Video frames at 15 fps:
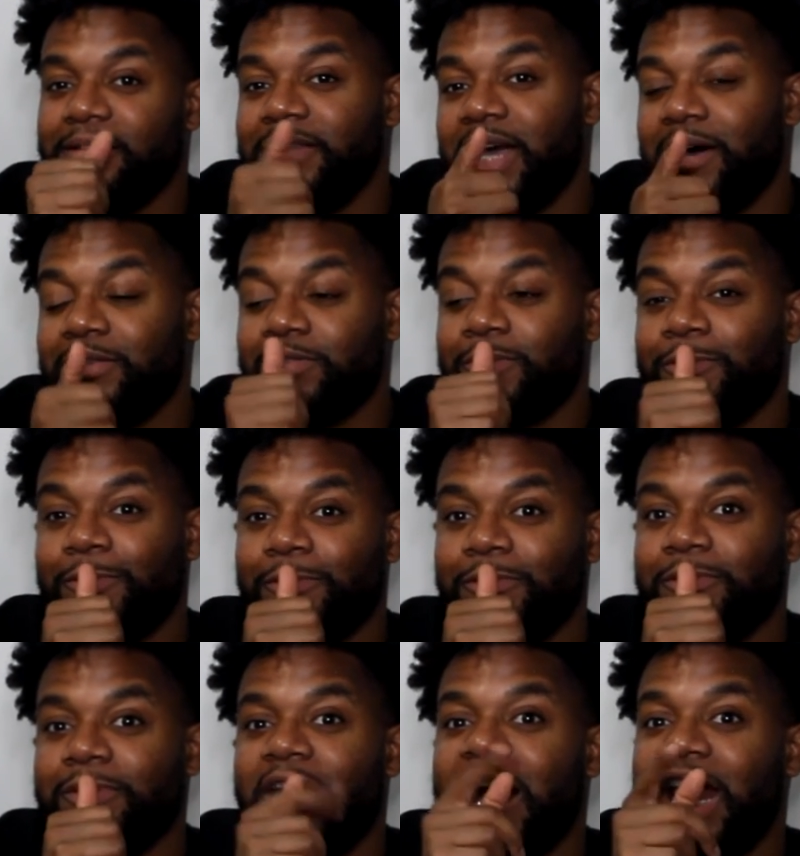That was
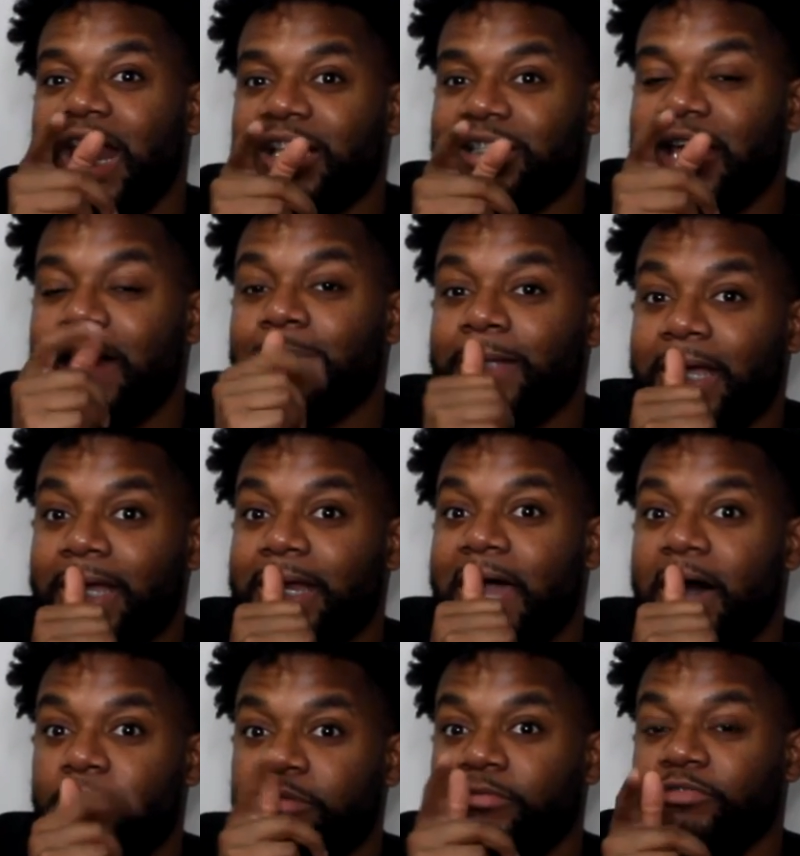cool. I like an
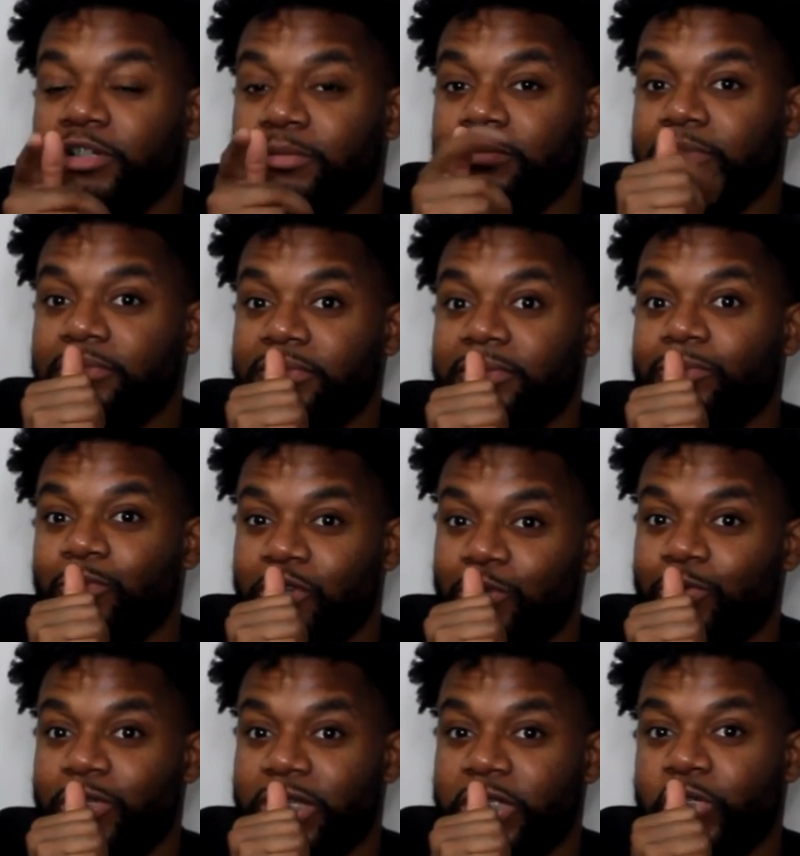album from when
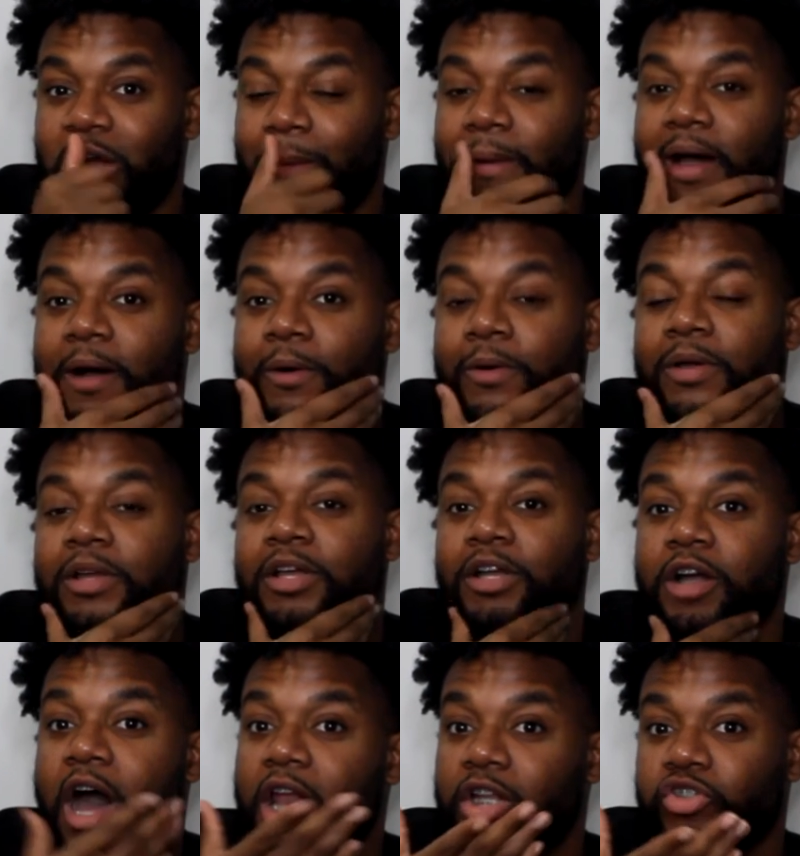you did drop out,
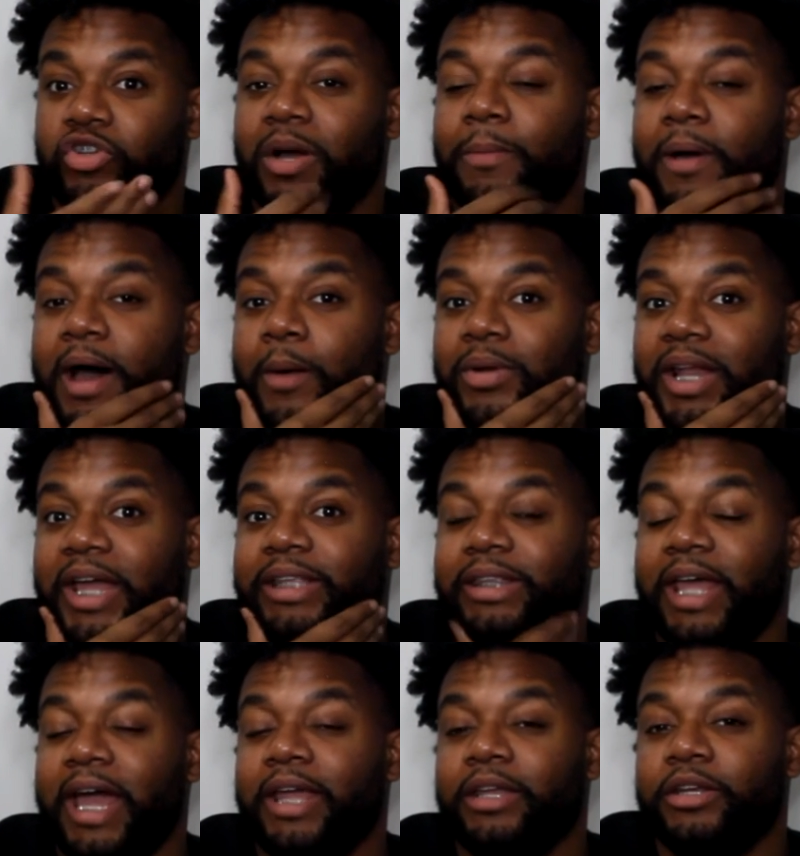college drop out. I would
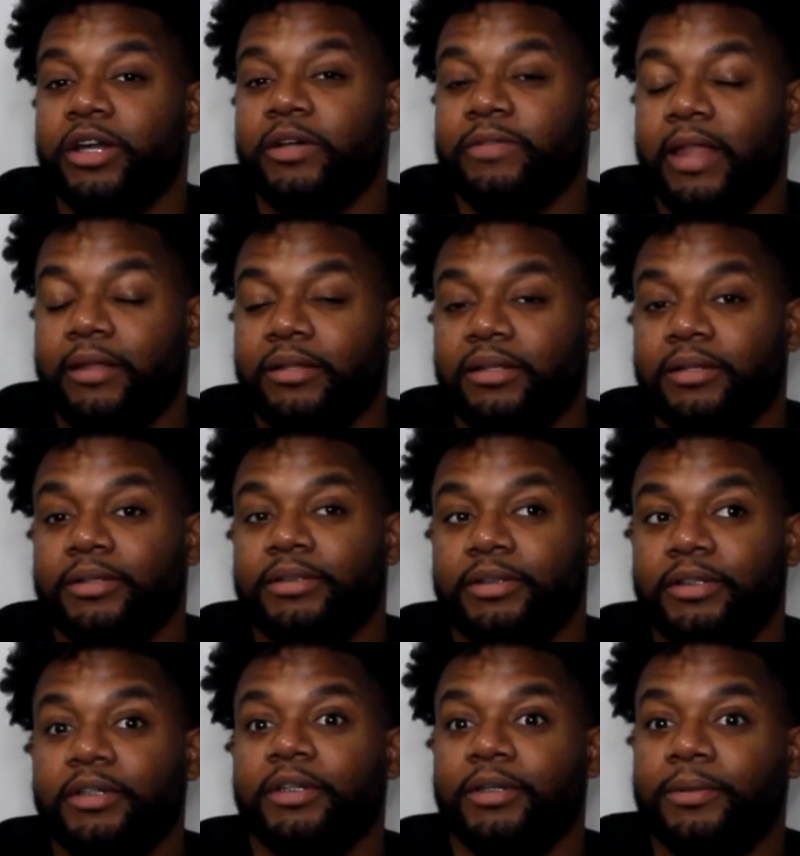like that, you know, that
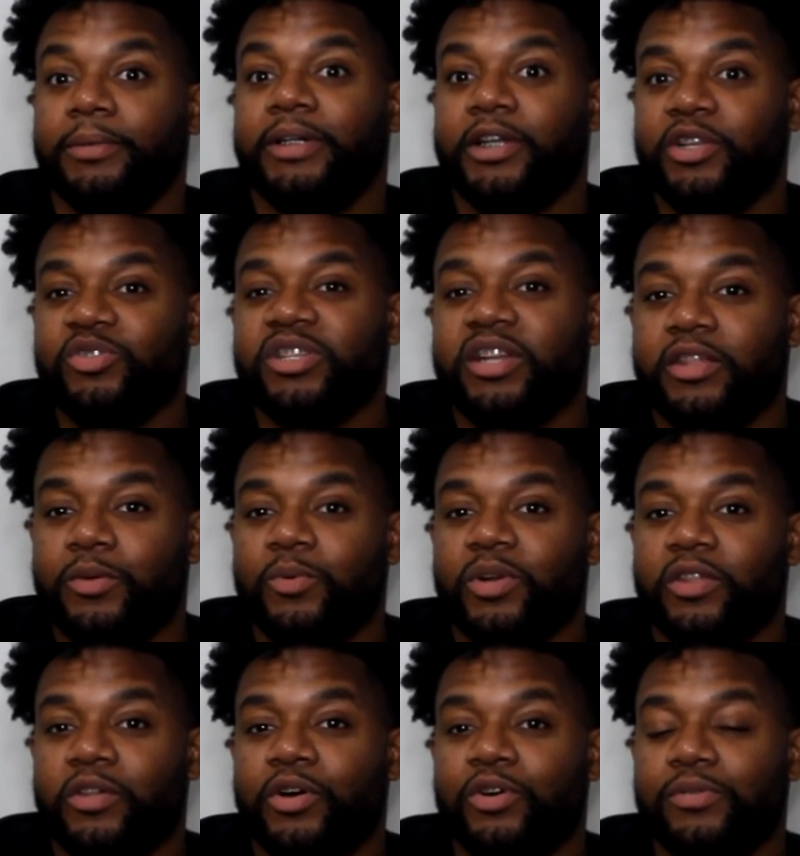we could use another
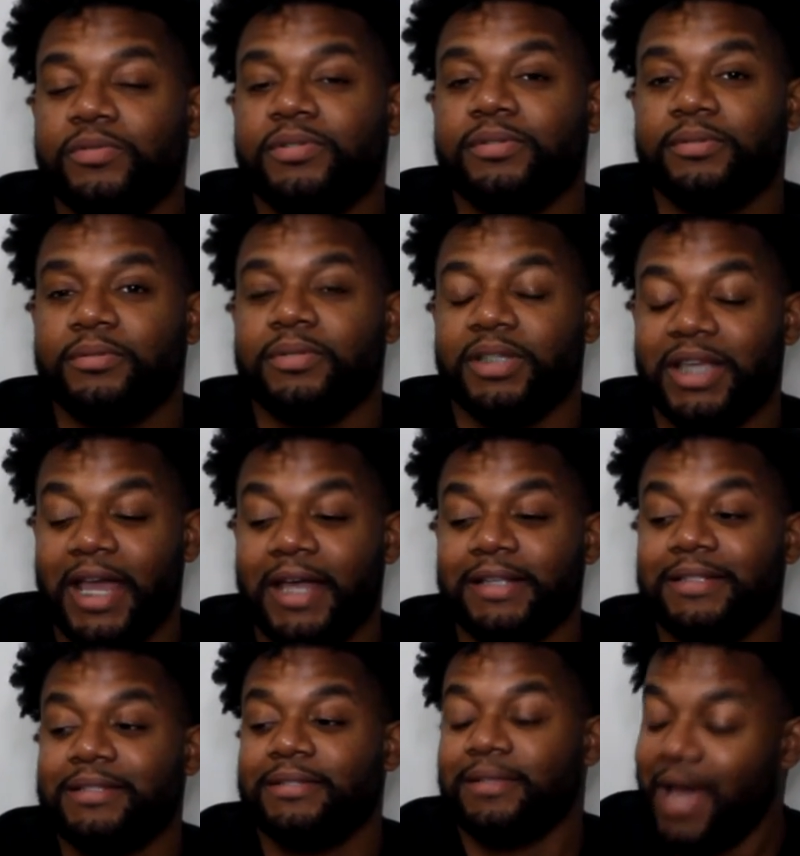one of those.
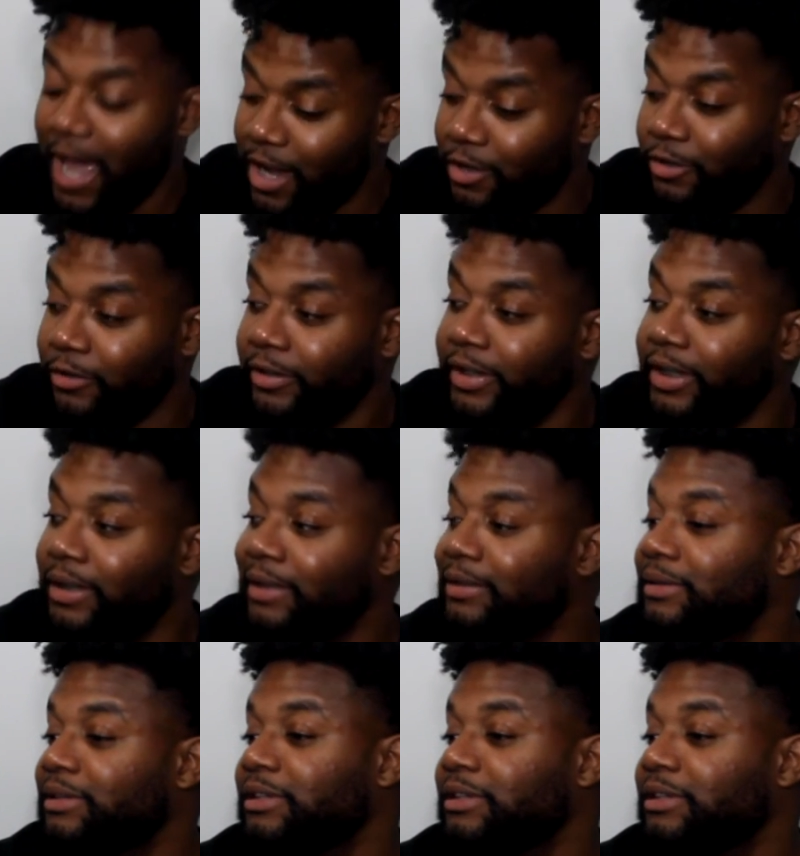Yes, I agree.